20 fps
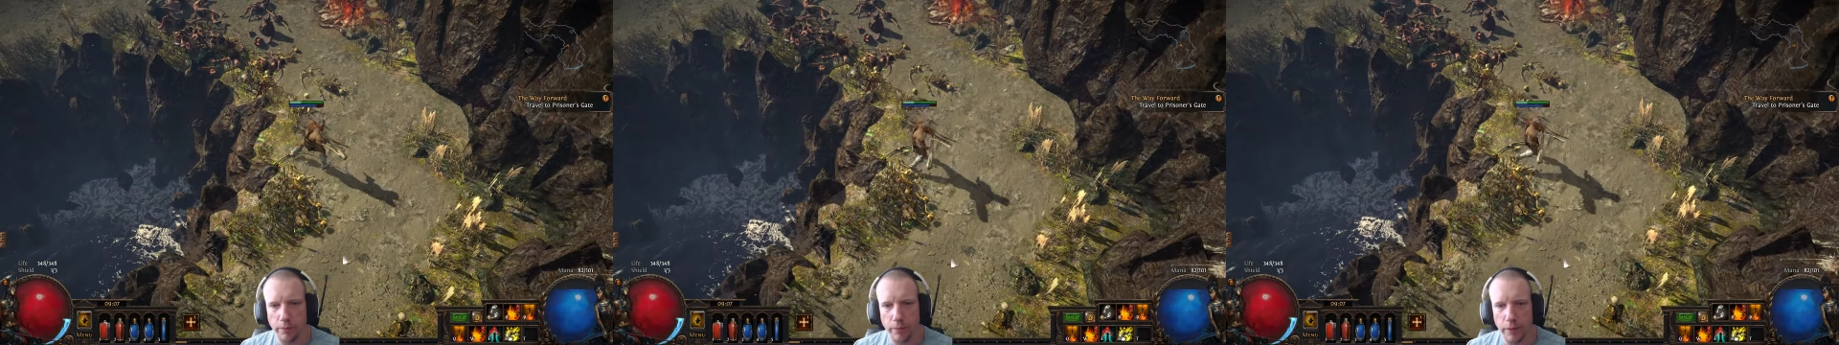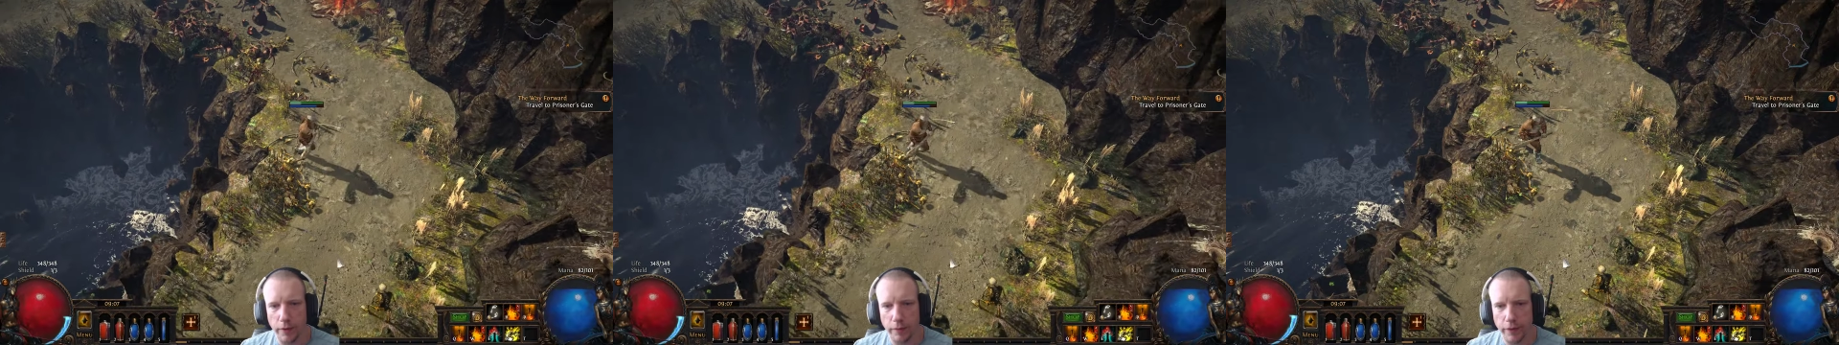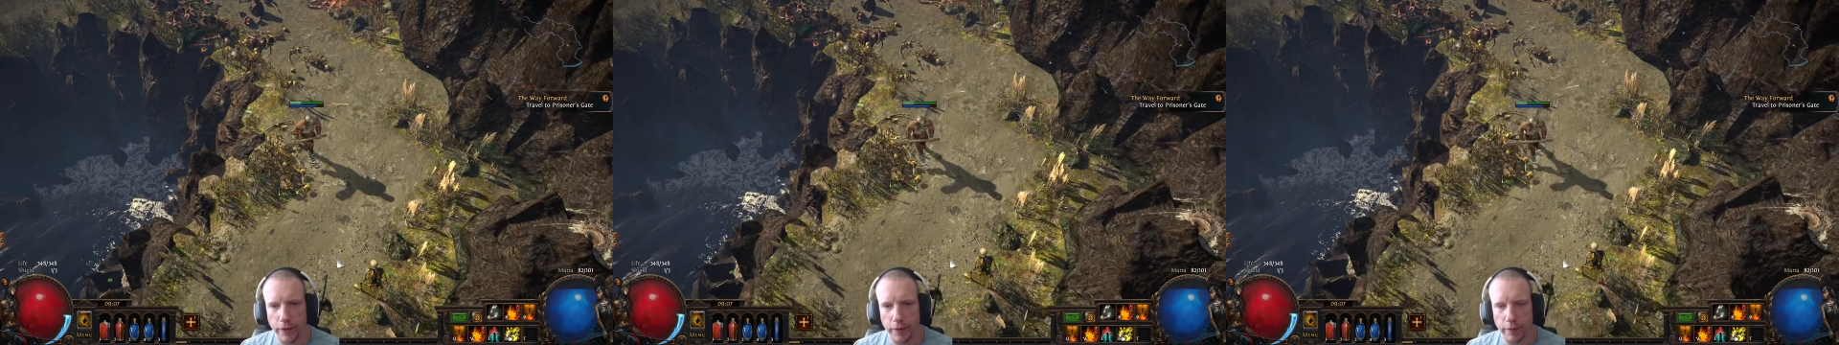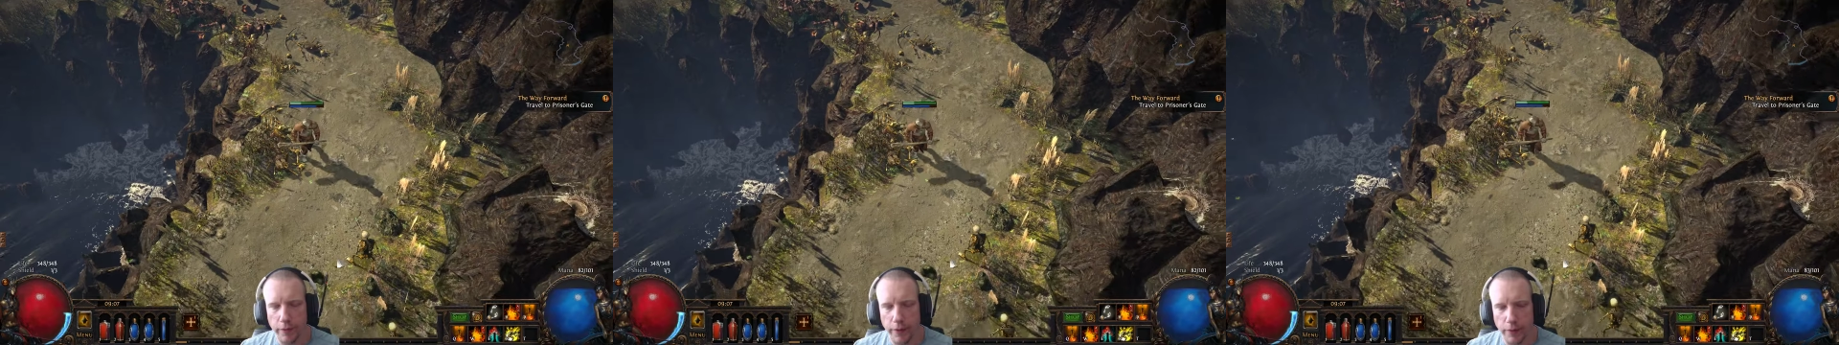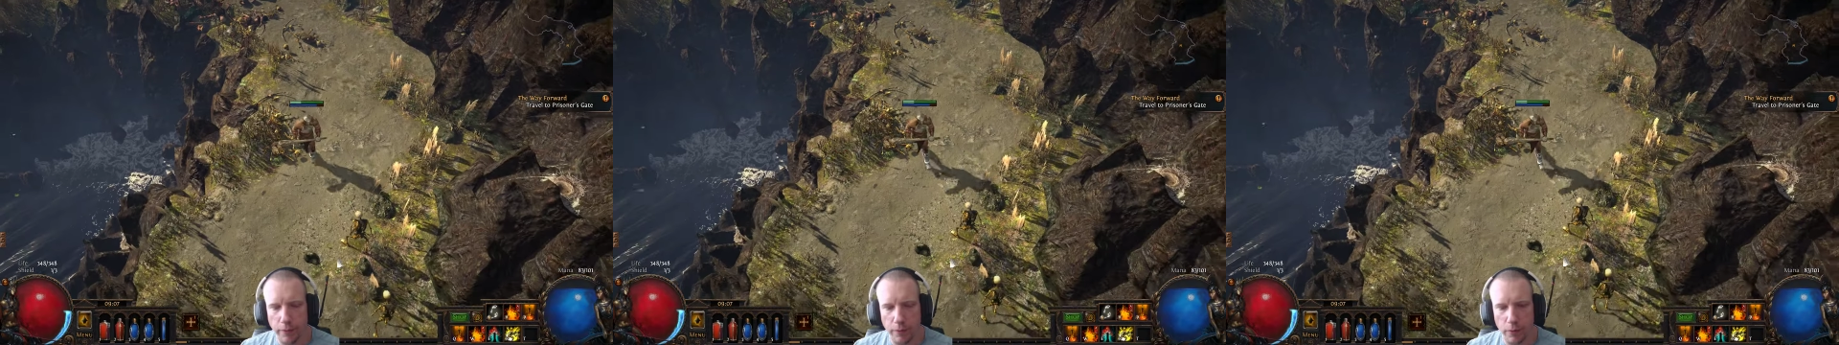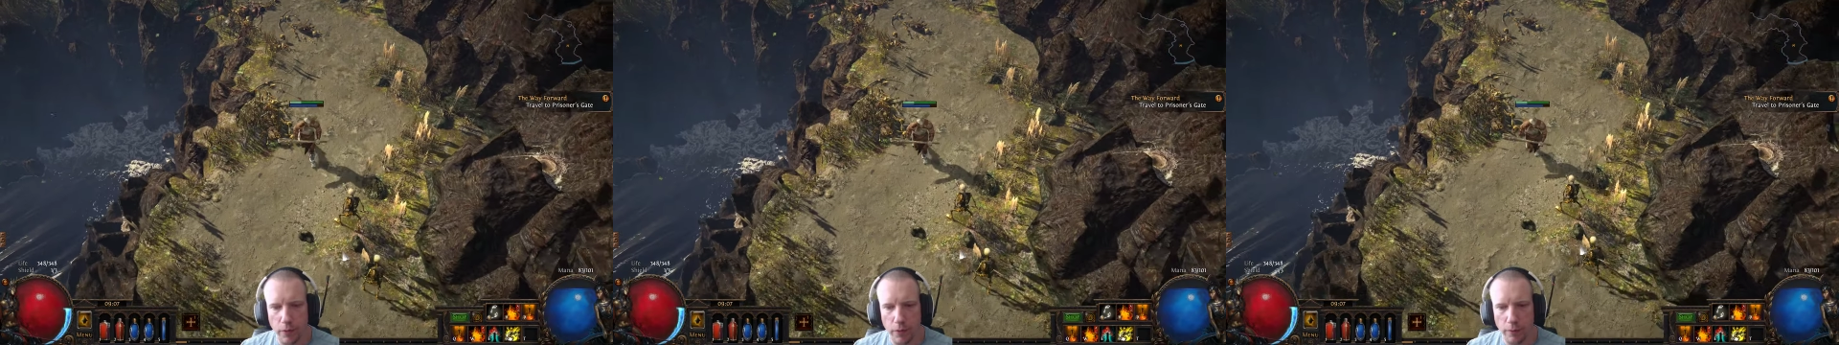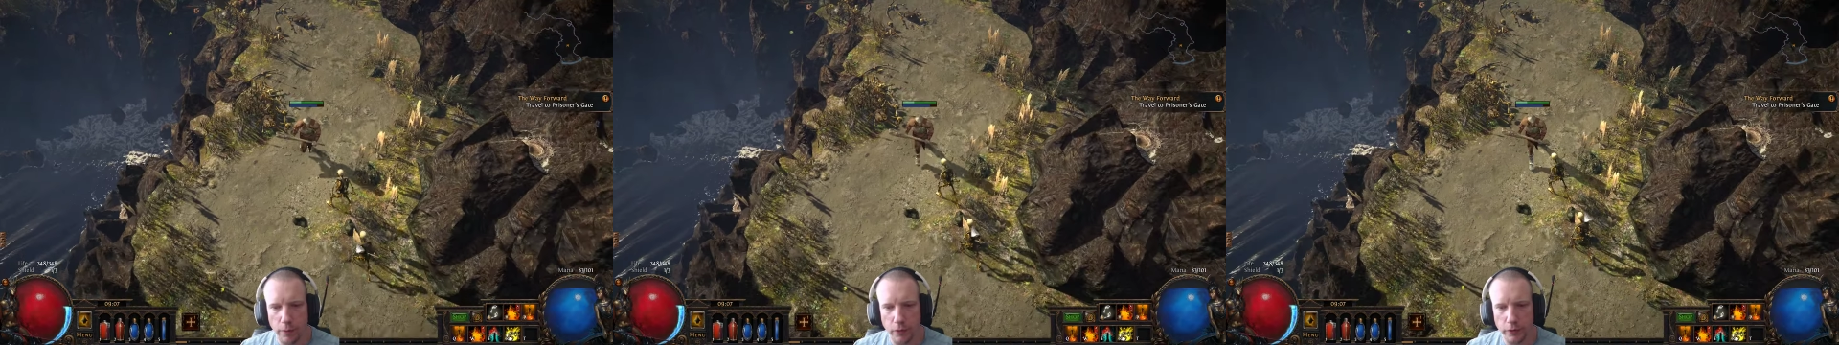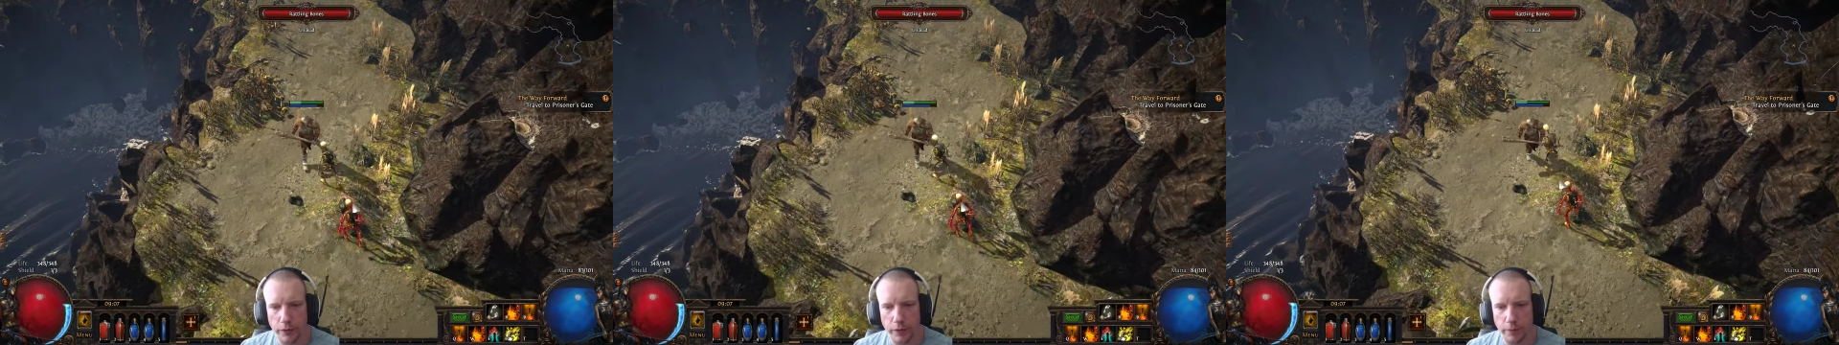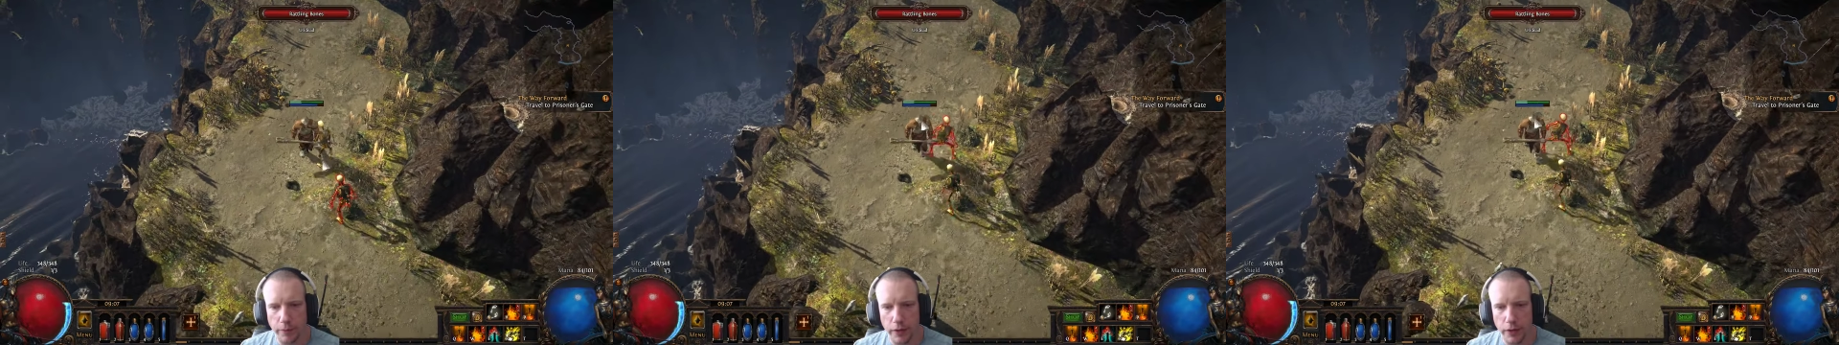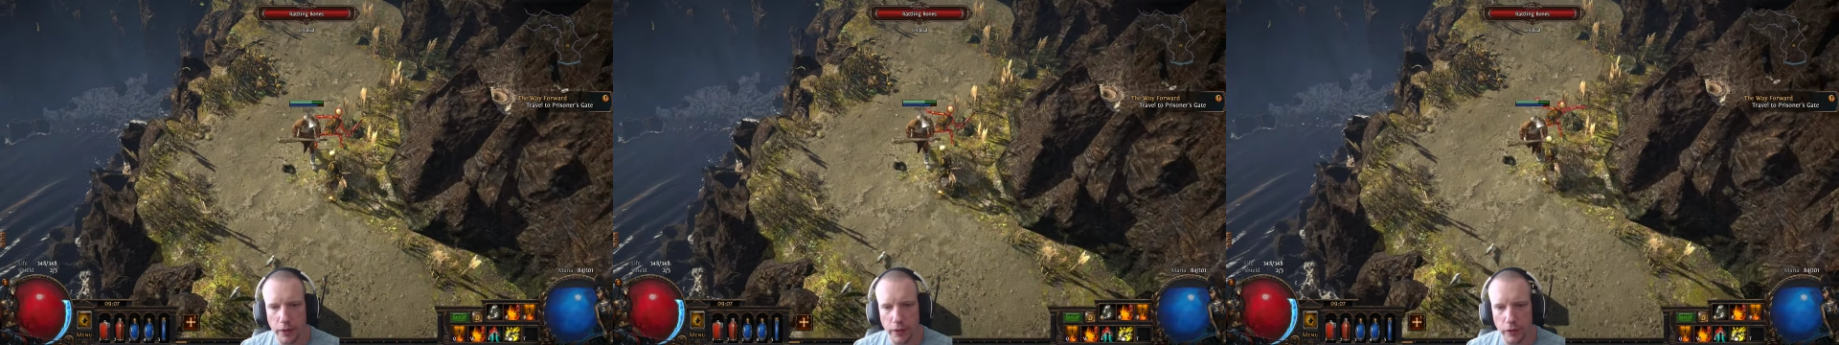I think I'm getting more molten
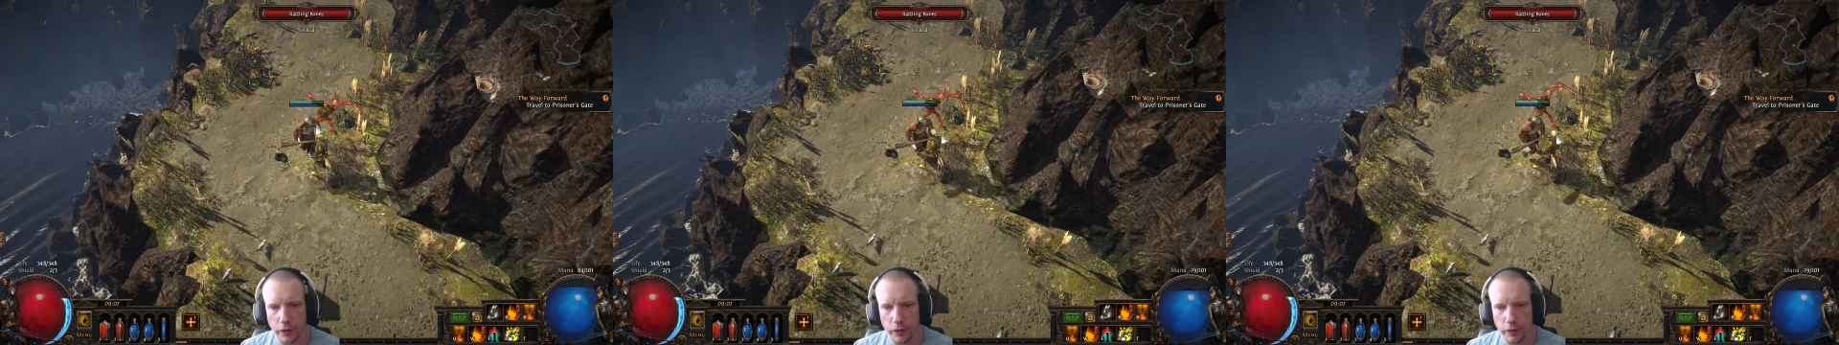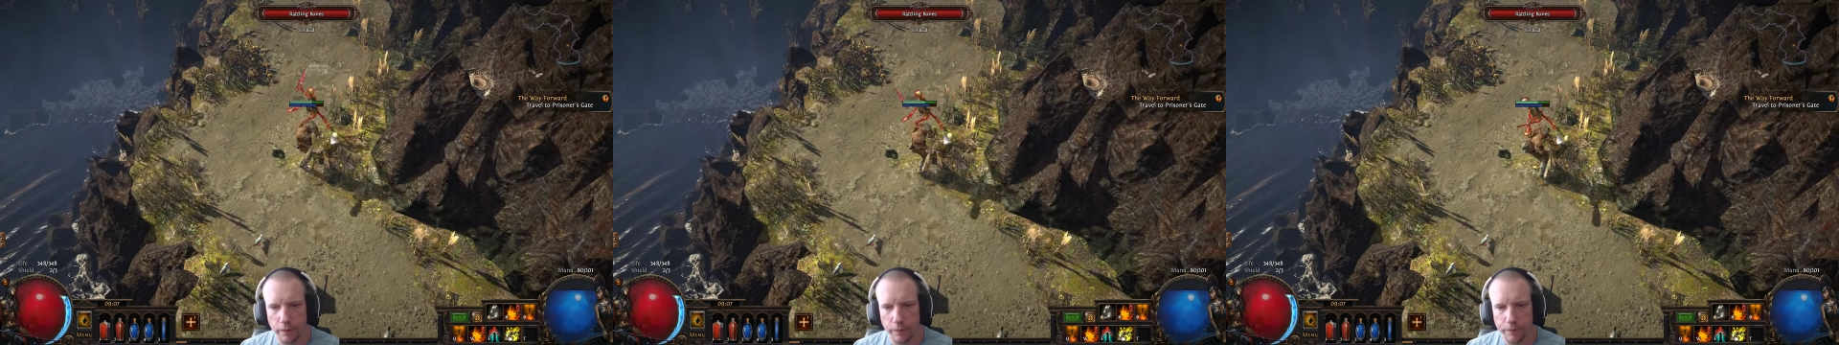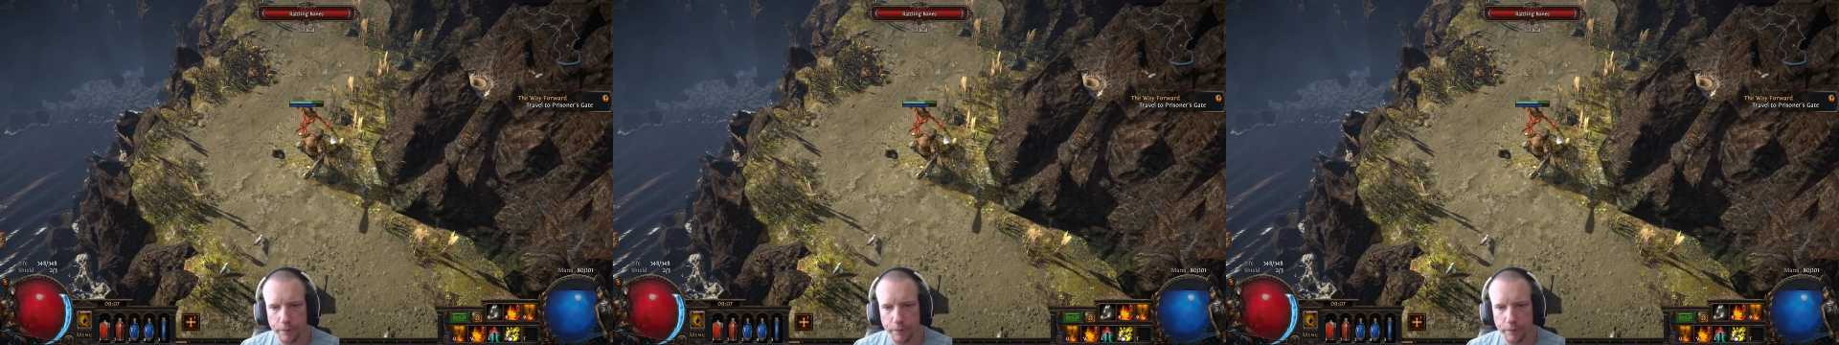balls.